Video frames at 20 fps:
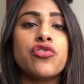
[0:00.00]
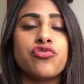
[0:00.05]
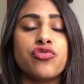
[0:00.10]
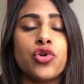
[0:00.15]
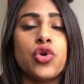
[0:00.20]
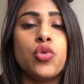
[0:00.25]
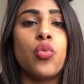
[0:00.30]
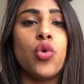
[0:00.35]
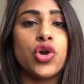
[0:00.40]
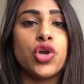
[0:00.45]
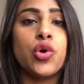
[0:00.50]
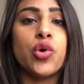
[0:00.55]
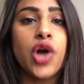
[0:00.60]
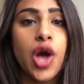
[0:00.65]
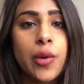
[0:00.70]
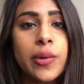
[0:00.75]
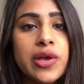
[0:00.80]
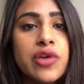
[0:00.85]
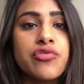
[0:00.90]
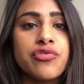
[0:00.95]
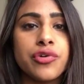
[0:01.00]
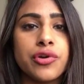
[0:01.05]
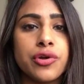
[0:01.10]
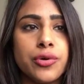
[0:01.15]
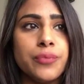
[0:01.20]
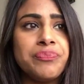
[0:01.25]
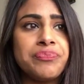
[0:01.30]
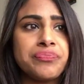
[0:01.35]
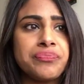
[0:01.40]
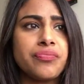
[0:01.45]
through what you're going
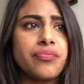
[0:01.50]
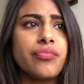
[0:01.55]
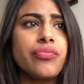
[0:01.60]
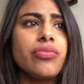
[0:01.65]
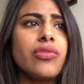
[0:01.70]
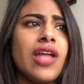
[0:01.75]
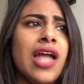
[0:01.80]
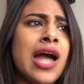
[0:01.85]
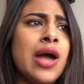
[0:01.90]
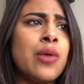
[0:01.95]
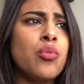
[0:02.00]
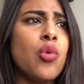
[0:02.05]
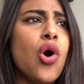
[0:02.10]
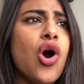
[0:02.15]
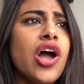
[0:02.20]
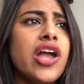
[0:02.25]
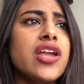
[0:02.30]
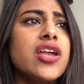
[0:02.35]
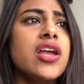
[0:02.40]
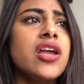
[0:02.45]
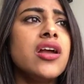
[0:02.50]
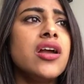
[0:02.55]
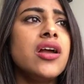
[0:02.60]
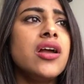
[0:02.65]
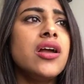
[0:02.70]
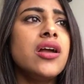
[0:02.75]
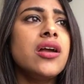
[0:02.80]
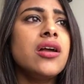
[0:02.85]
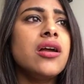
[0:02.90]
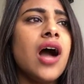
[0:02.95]
through. And
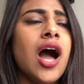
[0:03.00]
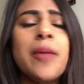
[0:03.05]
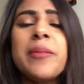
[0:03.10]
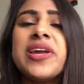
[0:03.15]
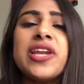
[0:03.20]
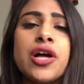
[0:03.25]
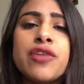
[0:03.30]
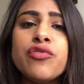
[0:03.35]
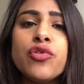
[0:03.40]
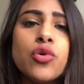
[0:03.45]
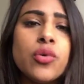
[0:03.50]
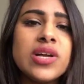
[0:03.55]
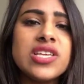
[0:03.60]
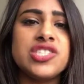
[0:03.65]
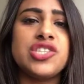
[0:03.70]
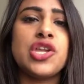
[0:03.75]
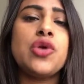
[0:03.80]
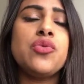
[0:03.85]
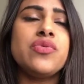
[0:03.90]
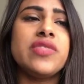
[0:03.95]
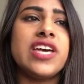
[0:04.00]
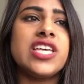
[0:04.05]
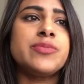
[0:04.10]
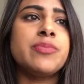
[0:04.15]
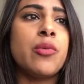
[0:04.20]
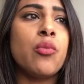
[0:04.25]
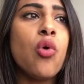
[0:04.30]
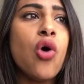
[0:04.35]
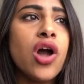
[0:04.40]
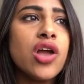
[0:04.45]
I mean, I've always known this,
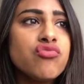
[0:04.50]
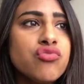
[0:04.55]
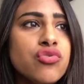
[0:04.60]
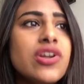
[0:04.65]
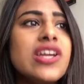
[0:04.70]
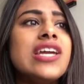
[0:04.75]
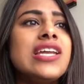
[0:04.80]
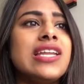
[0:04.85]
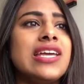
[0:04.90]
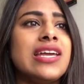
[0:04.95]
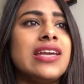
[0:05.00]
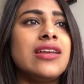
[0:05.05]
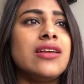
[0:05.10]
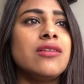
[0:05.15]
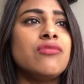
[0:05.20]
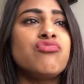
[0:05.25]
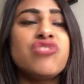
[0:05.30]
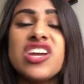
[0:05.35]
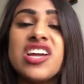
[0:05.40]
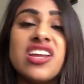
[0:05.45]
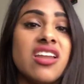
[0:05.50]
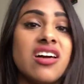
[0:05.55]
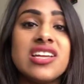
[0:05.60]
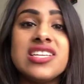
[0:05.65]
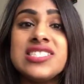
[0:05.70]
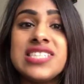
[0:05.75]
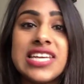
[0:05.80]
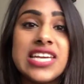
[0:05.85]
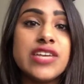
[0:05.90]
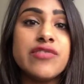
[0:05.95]
but what I really
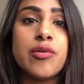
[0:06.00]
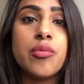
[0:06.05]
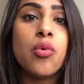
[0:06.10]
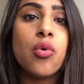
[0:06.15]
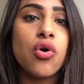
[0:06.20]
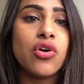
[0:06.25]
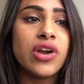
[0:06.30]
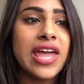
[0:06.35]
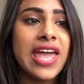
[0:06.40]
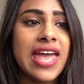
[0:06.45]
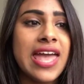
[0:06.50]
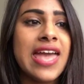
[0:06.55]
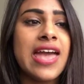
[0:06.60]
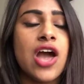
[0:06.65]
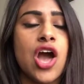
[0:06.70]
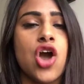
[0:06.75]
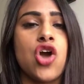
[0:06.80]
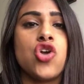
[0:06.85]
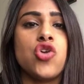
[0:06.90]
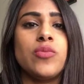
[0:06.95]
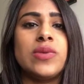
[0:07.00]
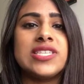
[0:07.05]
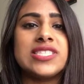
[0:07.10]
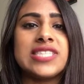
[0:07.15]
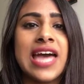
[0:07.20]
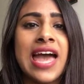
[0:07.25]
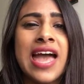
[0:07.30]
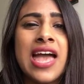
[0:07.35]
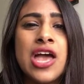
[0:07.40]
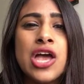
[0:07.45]
realised even more, and it hit home, is
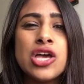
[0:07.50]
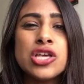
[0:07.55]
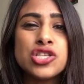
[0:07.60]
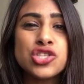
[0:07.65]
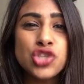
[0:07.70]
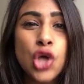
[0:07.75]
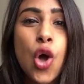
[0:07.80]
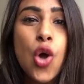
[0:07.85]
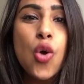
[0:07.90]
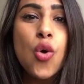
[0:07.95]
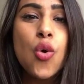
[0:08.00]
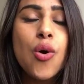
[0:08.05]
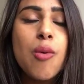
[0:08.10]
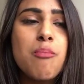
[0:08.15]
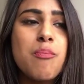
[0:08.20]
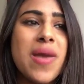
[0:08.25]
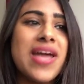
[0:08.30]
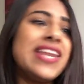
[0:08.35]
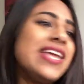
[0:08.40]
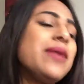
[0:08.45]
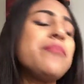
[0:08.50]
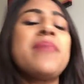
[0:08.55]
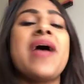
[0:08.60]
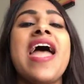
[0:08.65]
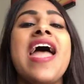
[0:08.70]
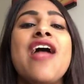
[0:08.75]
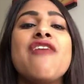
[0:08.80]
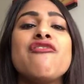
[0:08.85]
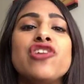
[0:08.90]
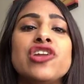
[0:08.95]
that so many
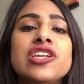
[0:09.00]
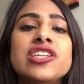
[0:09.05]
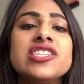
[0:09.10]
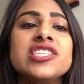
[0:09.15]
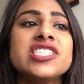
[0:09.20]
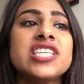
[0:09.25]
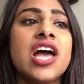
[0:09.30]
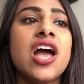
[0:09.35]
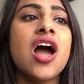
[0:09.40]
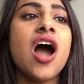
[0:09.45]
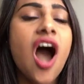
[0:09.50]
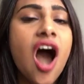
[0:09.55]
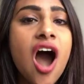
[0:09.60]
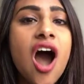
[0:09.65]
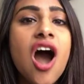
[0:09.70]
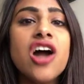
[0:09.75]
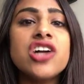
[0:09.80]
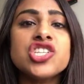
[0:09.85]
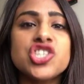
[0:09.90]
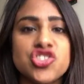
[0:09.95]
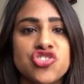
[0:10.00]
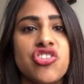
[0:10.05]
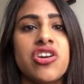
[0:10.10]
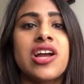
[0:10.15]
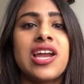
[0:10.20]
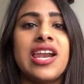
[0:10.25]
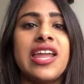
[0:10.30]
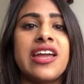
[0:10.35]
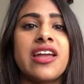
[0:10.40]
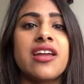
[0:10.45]
parents are
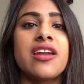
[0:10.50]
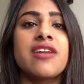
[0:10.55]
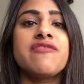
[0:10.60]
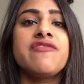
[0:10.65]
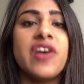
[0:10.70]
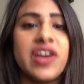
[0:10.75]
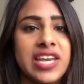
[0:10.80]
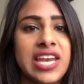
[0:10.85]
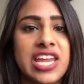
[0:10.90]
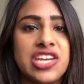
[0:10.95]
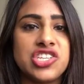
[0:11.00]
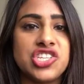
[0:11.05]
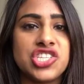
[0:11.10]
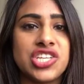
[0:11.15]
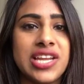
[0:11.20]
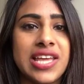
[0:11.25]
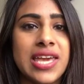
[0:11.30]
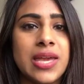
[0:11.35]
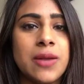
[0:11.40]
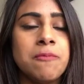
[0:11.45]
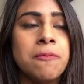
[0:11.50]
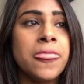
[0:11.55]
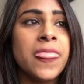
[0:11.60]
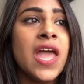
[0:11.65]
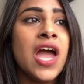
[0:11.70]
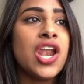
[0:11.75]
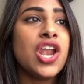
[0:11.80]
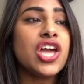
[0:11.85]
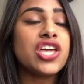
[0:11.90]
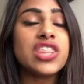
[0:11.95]
struggling financially.
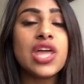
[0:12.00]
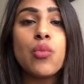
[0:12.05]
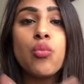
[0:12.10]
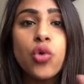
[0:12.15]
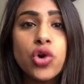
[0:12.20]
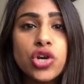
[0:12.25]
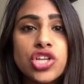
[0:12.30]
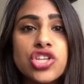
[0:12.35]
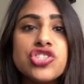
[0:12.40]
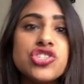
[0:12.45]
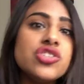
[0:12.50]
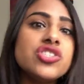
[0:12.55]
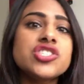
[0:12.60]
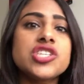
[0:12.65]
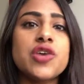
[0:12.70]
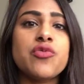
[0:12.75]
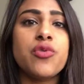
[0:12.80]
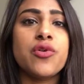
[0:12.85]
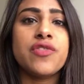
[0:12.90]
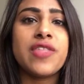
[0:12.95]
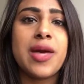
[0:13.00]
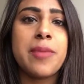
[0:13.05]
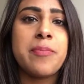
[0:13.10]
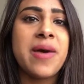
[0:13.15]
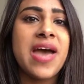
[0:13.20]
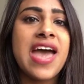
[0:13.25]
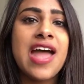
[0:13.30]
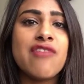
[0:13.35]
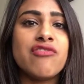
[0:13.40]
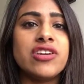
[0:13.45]
Like, they want to do stuff with their
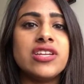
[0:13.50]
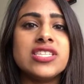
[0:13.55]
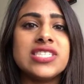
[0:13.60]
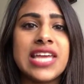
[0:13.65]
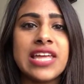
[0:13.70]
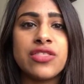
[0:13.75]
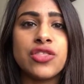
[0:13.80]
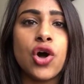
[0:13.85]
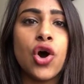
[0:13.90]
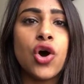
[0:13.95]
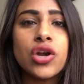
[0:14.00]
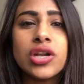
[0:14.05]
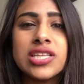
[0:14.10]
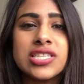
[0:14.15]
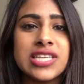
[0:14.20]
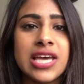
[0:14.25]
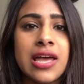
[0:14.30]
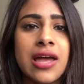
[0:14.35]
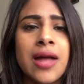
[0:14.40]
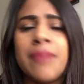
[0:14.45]
parents in the holiday,